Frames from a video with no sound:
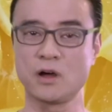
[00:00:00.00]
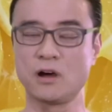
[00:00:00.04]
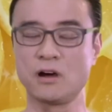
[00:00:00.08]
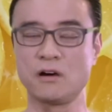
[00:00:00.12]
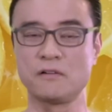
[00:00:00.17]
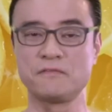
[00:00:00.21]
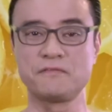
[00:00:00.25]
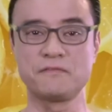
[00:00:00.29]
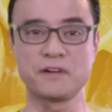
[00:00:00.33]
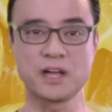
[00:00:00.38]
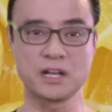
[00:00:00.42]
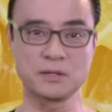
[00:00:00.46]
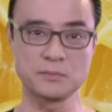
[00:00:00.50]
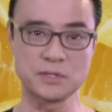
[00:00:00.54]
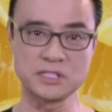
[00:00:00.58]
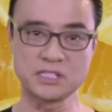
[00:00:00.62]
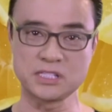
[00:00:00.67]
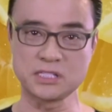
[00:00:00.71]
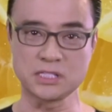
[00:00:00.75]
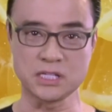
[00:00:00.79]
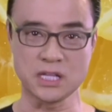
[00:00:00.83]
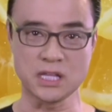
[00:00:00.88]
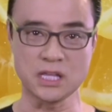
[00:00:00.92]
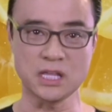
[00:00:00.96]
of vitamin
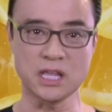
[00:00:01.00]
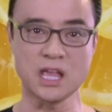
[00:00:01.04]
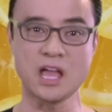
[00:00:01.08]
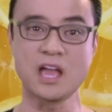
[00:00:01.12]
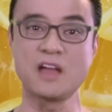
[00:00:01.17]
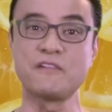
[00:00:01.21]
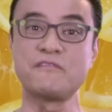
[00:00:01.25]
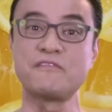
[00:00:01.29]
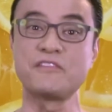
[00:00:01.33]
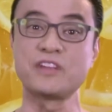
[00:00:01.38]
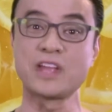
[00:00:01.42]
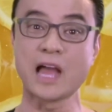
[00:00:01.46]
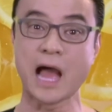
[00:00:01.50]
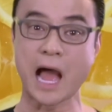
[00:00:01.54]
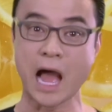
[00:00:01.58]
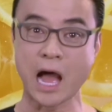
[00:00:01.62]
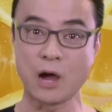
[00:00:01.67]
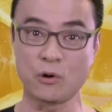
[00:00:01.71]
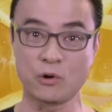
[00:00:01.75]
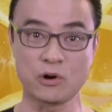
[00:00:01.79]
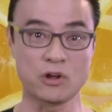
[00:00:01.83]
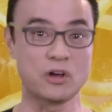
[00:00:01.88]
C every hour